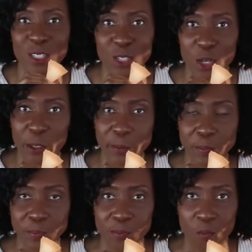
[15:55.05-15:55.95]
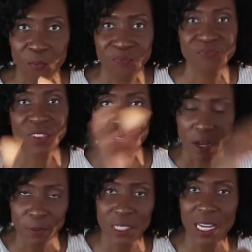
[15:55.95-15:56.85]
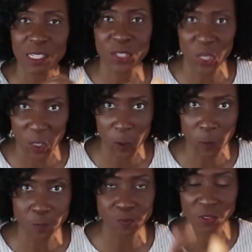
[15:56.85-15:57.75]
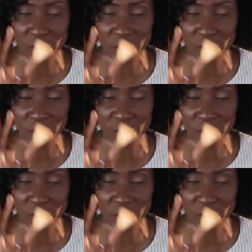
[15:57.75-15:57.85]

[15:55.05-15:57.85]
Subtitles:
dessert a couple of days ago.